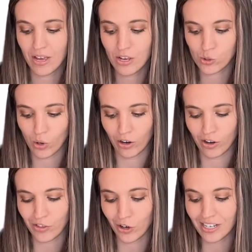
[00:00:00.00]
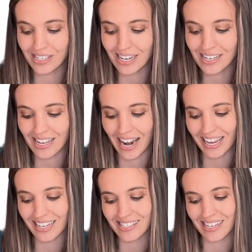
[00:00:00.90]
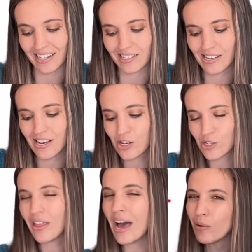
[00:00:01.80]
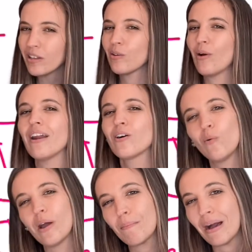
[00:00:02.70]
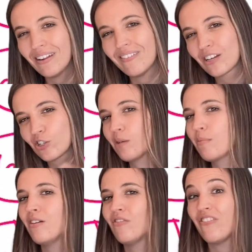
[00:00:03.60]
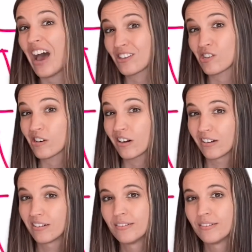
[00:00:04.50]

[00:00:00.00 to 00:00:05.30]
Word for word: Square root of 36 and I get 6. So that one, the radical way, might have actually been faster.